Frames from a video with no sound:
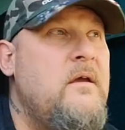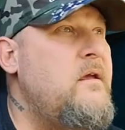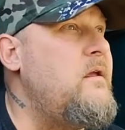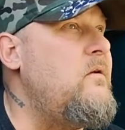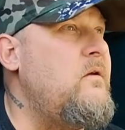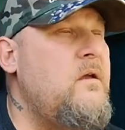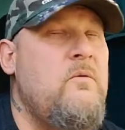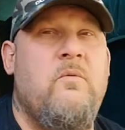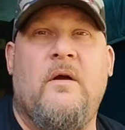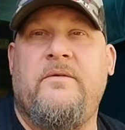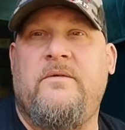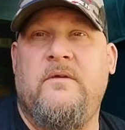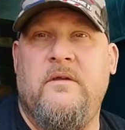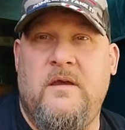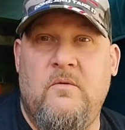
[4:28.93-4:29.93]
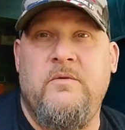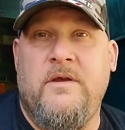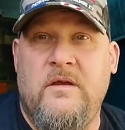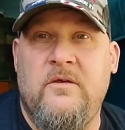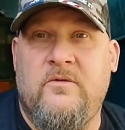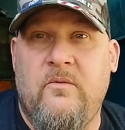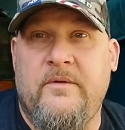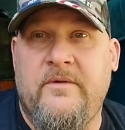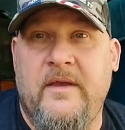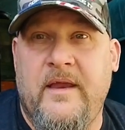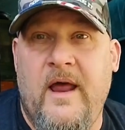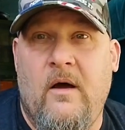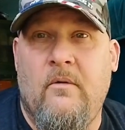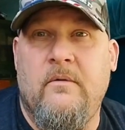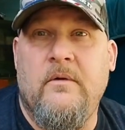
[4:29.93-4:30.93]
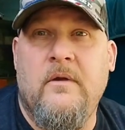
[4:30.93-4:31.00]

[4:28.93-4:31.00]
He just wants to get out.